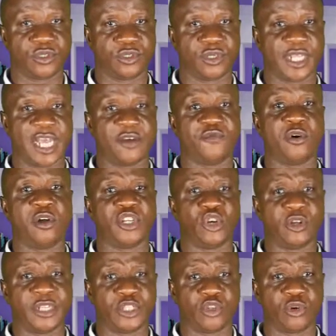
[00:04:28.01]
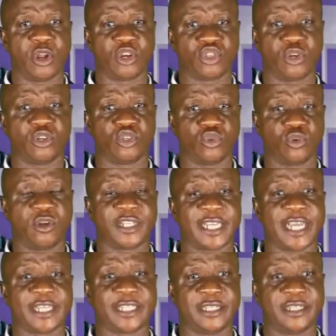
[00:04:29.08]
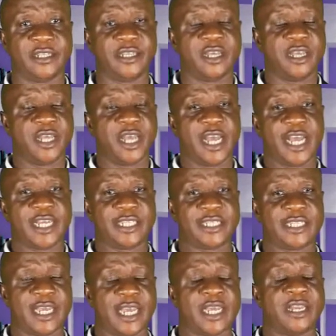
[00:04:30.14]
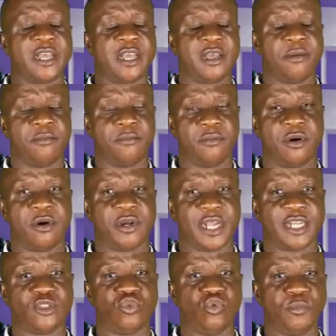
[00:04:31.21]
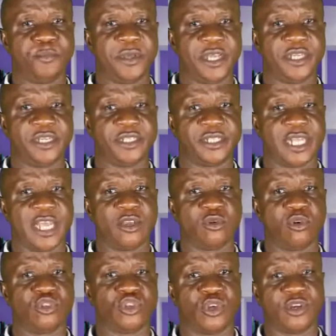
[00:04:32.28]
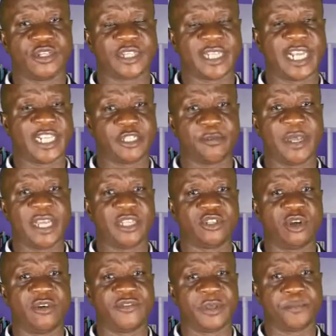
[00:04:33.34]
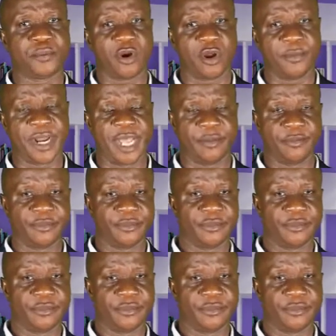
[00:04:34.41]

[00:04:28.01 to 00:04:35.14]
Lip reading: So therefore, your introduction should not exceed, as said, more than 2 pages. Then you go to your statement of the problem.